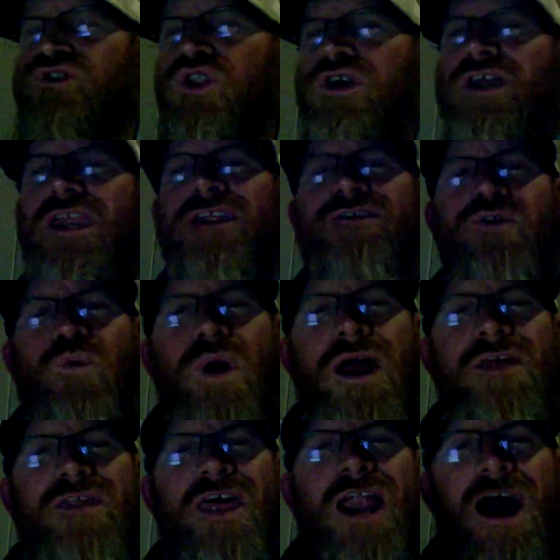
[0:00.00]
look at it the
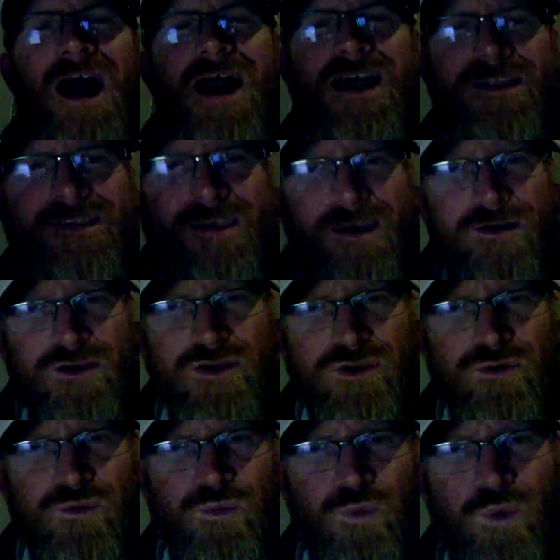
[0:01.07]
way that I tell
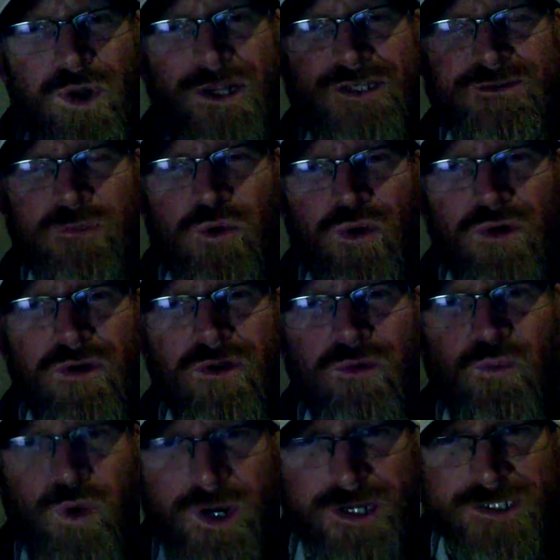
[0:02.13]
you what is moral
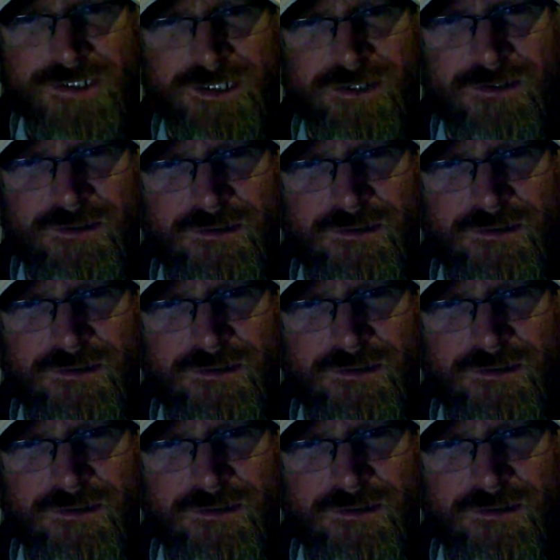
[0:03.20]
and what isn't.